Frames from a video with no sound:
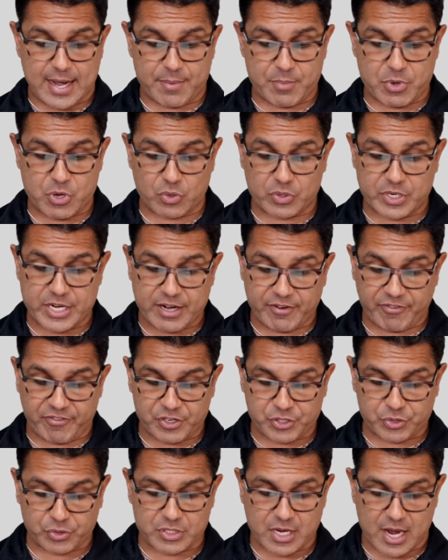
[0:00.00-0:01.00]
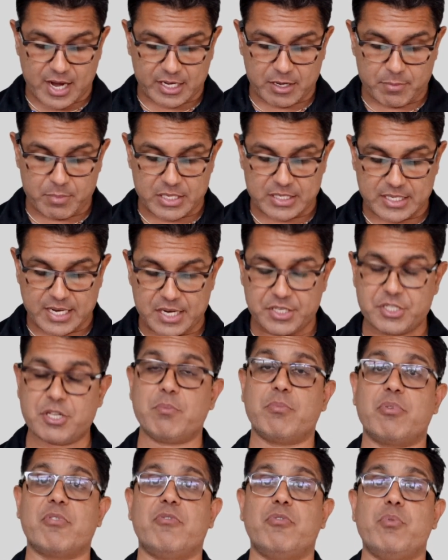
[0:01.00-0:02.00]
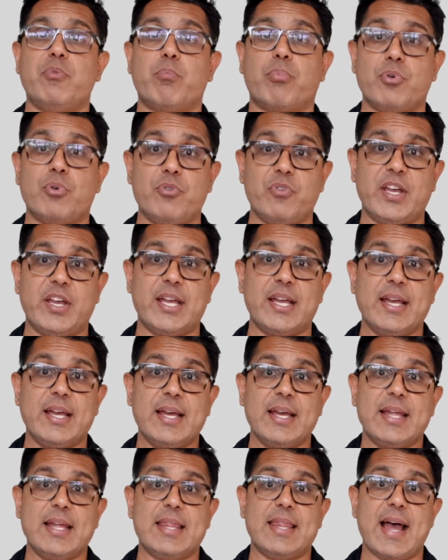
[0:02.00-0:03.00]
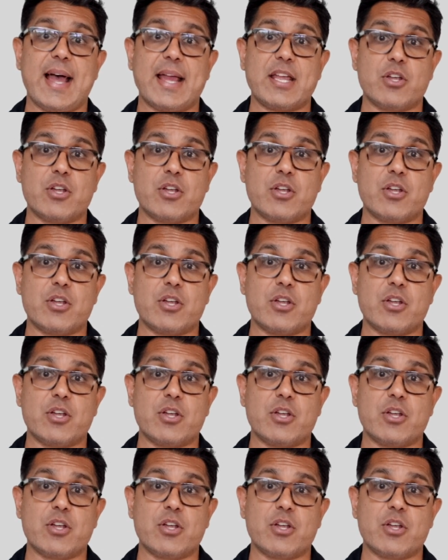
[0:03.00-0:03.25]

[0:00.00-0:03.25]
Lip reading: You'll need official documentation proving that